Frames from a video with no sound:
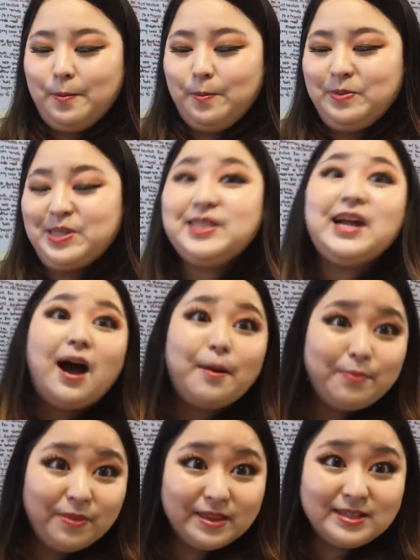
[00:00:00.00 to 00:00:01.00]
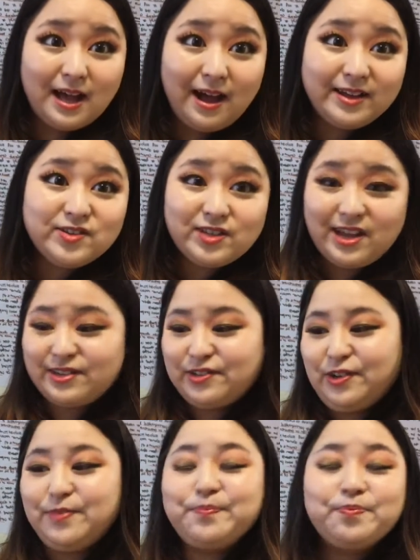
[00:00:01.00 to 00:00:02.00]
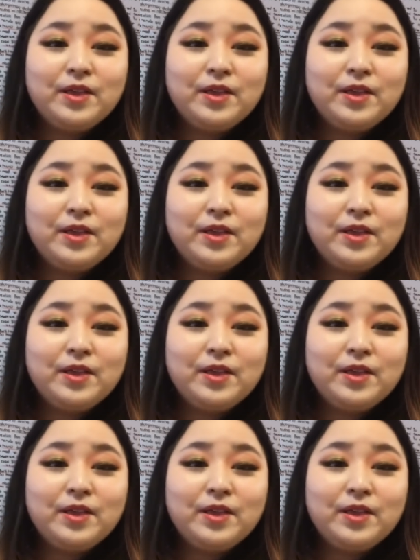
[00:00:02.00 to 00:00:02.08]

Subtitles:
stop this eye section.